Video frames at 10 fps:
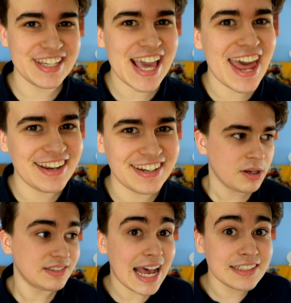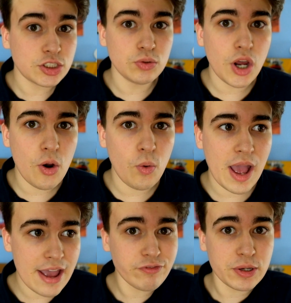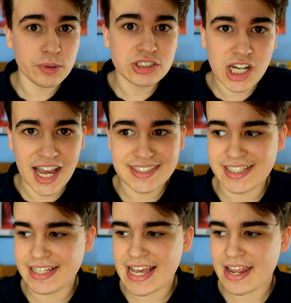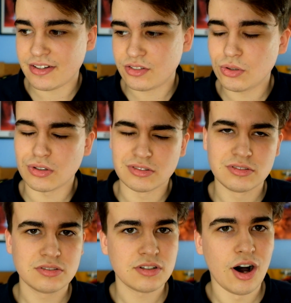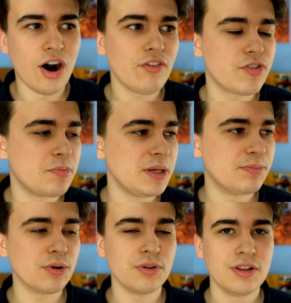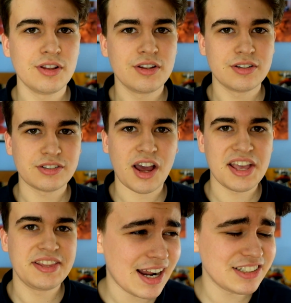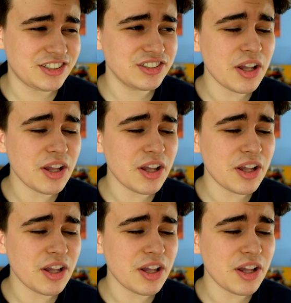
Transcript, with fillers: the ending. Because as you know, everyone dies in the end, or half the people die in the end. And it's just